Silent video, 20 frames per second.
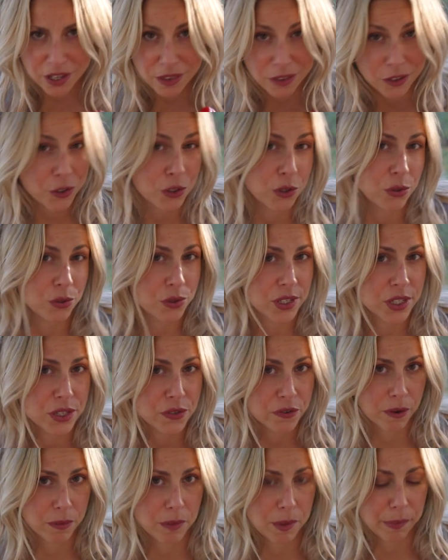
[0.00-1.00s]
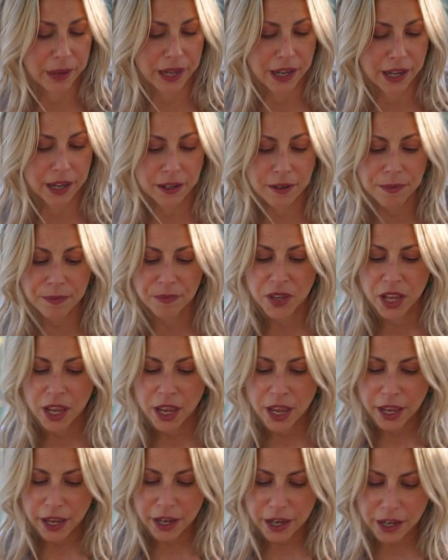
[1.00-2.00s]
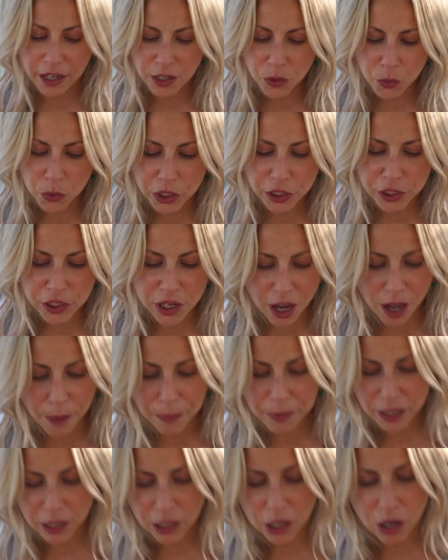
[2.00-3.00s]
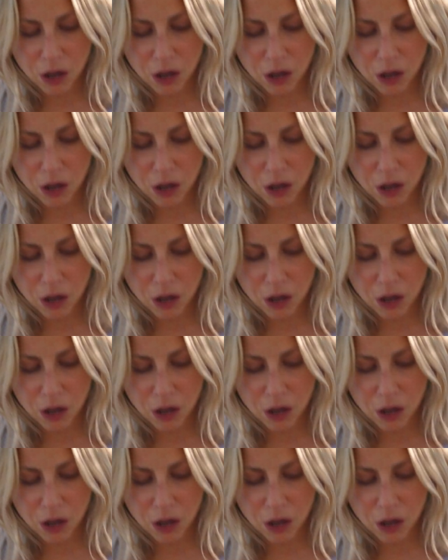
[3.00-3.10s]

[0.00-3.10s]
in the juices from the pan. And we're topping